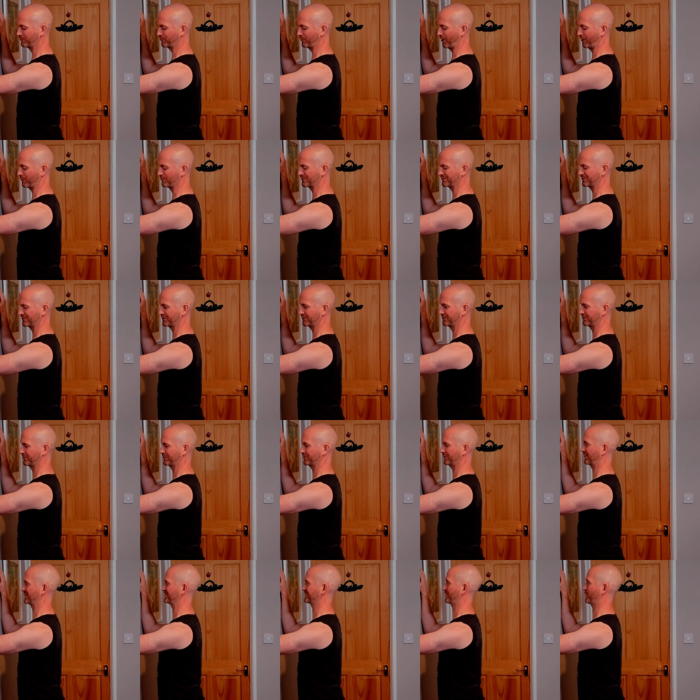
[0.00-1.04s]
me, I'm stood in a
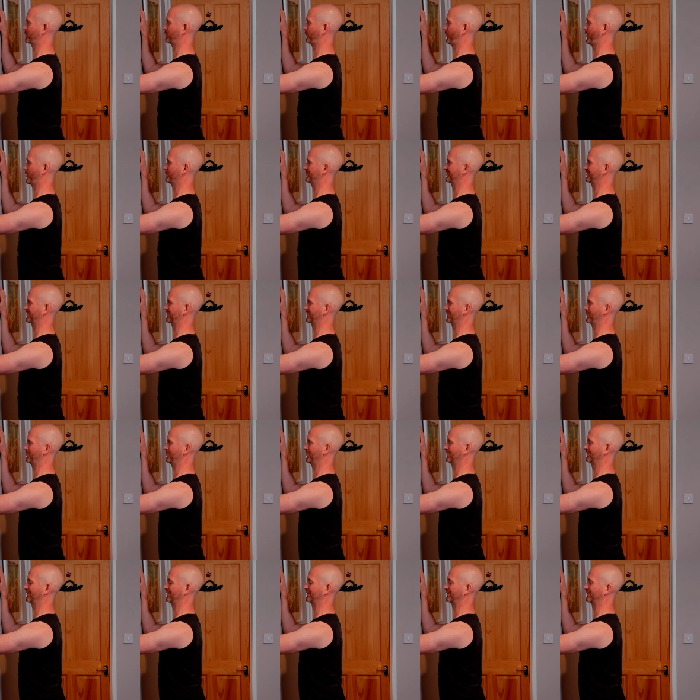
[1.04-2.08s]
nice upright position, I'm
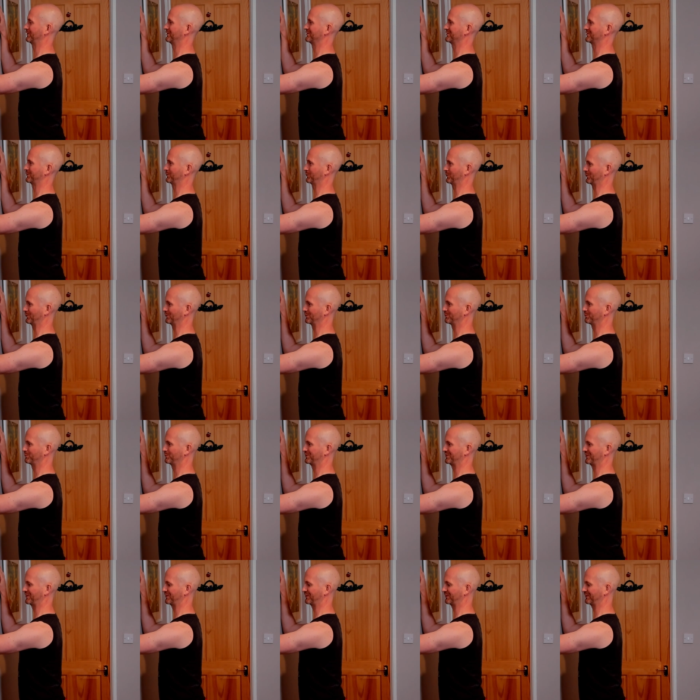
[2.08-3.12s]
not leaning into the wall
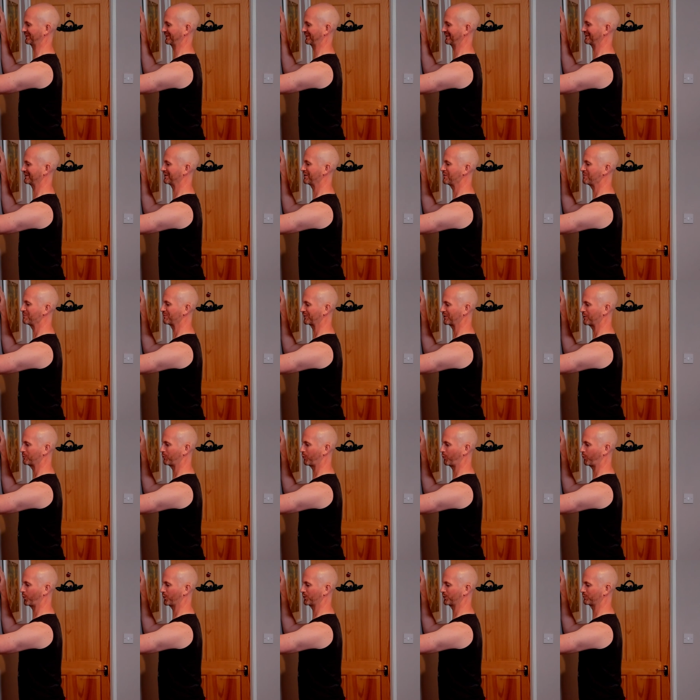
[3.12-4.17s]
particularly, but
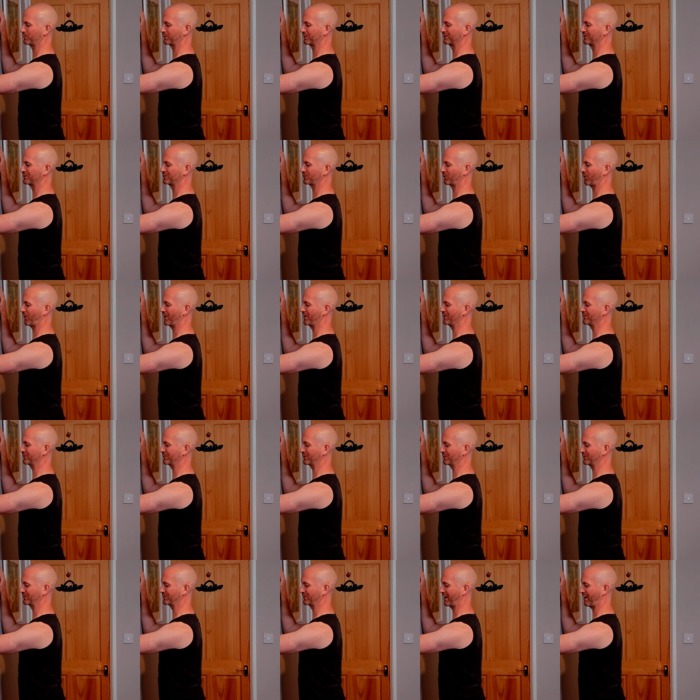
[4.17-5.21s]
what I'm going to try and
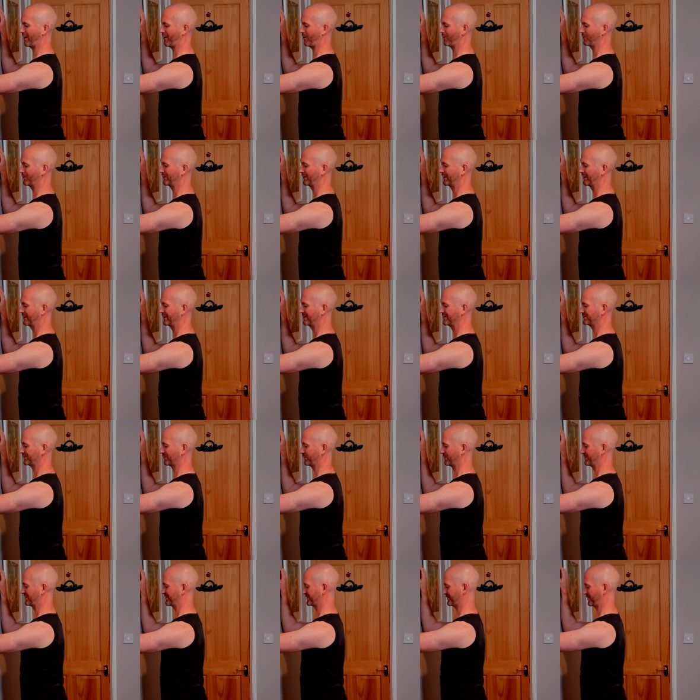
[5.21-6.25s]
do now,
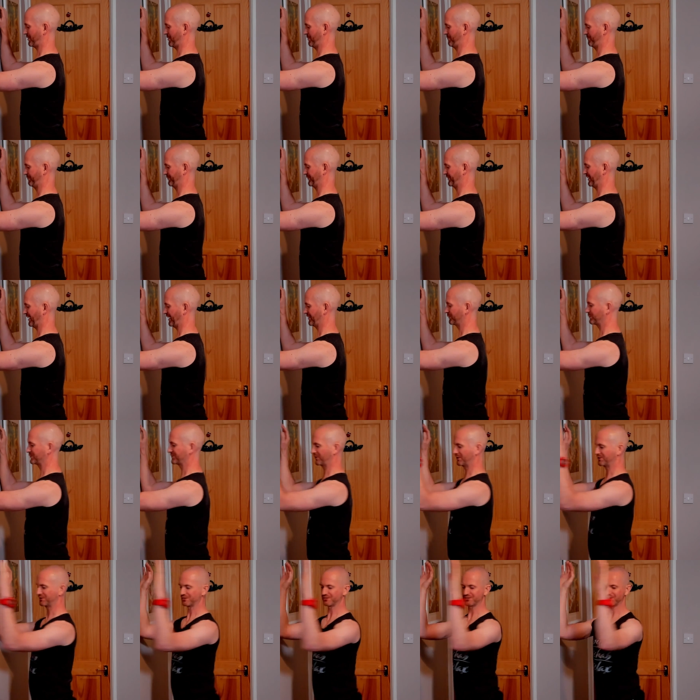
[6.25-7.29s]
and also
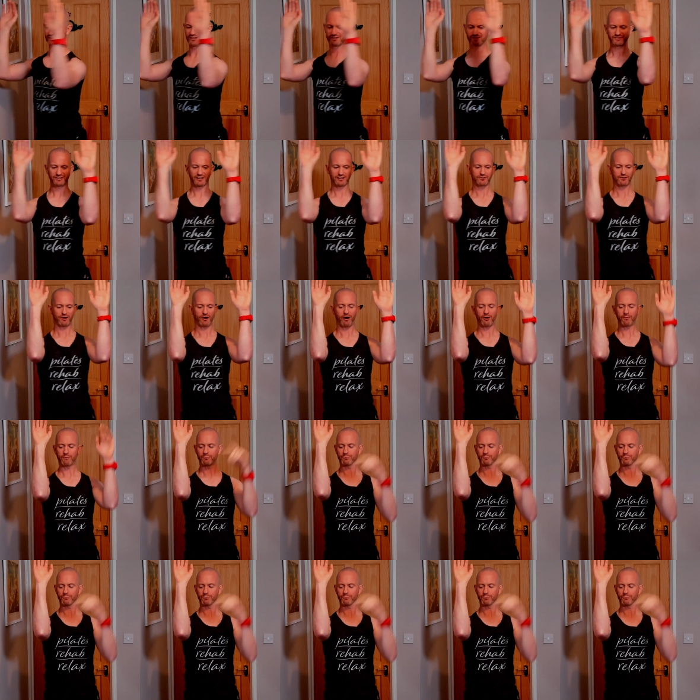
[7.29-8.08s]
I'd just like to say that I'm